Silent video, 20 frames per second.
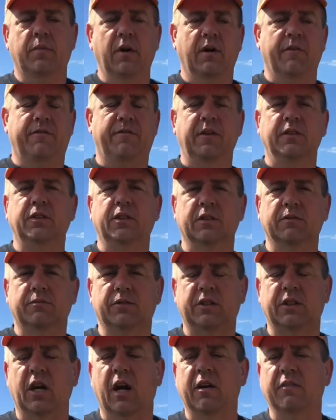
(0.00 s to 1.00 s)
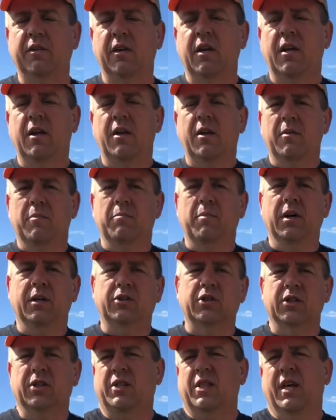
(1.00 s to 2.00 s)
offensive stuff,
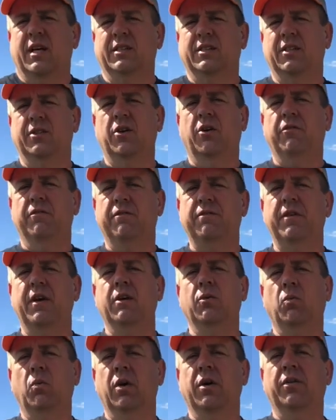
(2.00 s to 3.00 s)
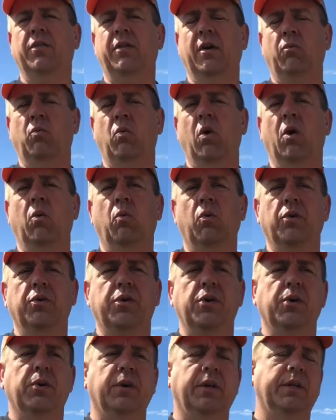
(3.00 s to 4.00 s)
but just things that don't fit with what we're
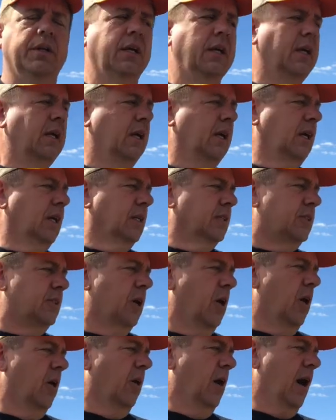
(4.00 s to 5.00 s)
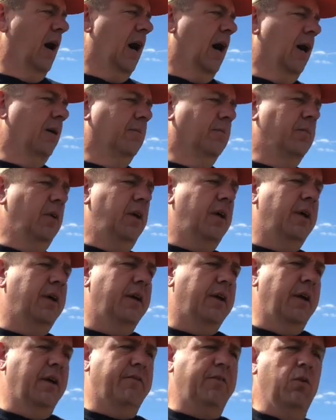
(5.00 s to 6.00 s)
doing. So
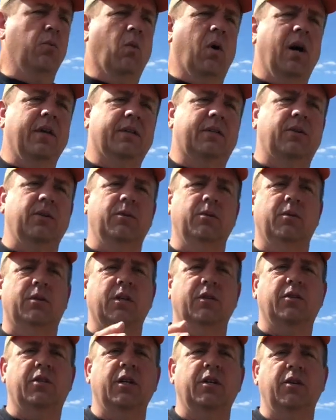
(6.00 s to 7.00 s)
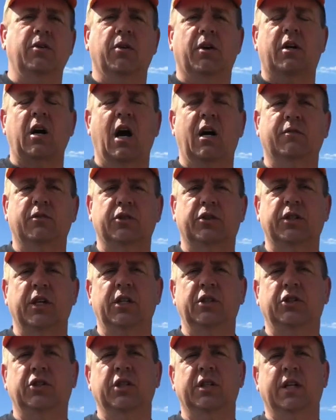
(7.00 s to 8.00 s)
if you want to continue a
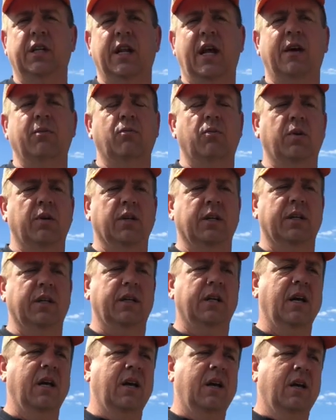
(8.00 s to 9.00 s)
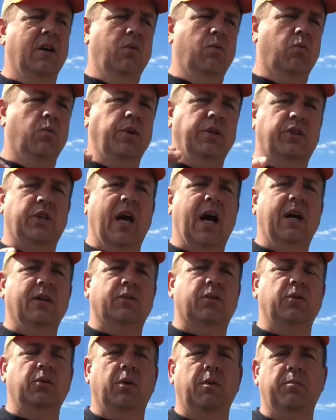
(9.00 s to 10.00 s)
conversation and really reach out
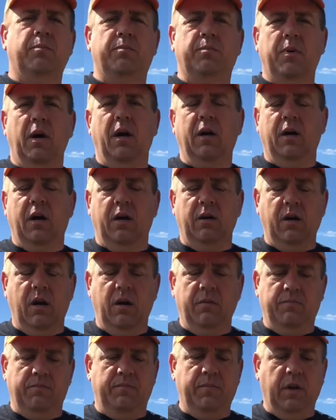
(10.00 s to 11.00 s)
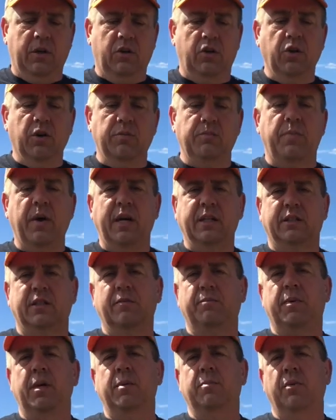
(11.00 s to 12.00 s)
to a good base
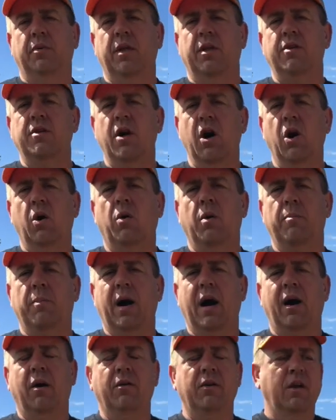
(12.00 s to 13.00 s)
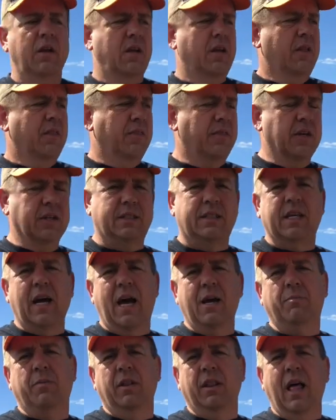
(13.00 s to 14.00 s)
of people that know about this
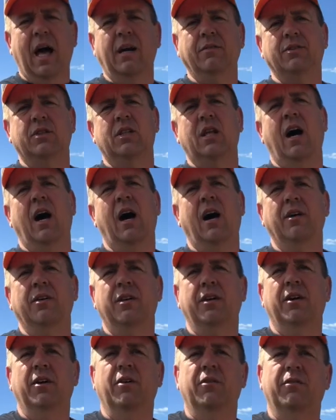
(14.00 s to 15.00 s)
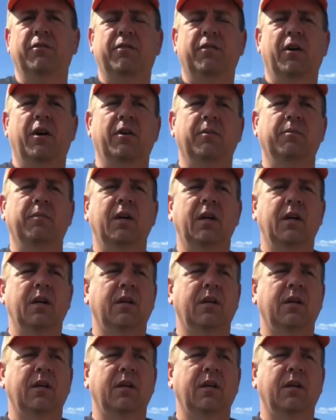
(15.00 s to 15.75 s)
type of lifestyle, from